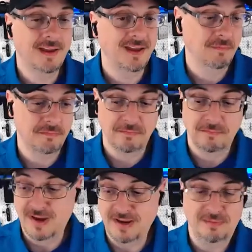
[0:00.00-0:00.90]
it
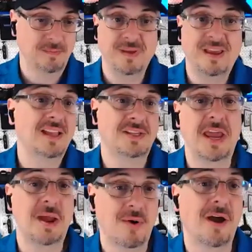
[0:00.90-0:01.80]
might be at
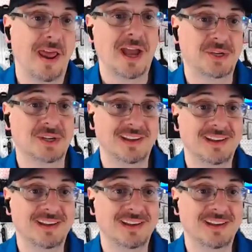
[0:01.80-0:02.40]
Tamron actually. It